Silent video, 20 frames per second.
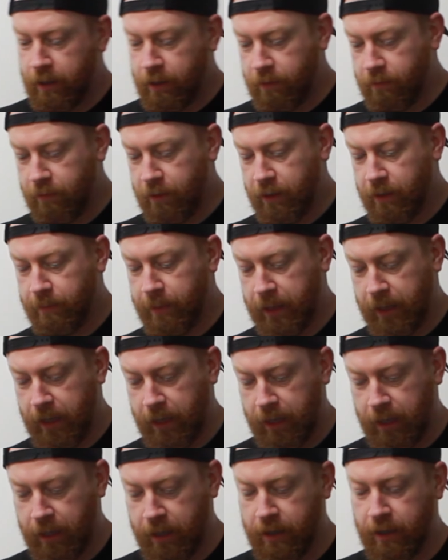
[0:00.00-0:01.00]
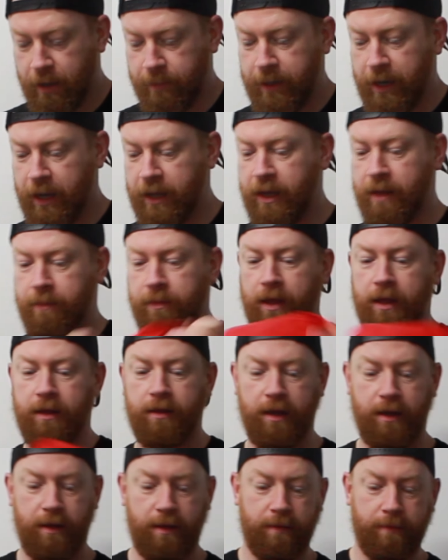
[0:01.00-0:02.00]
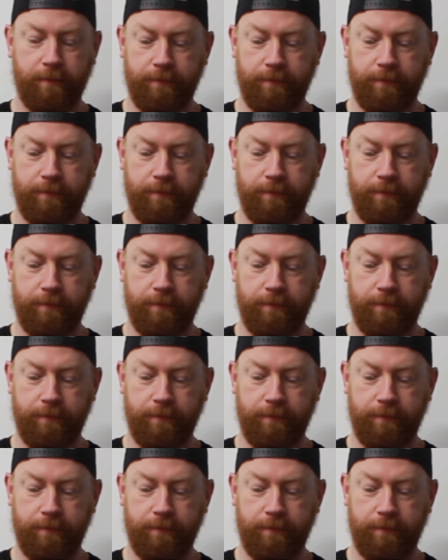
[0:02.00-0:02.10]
really big area. I mean, I keep things like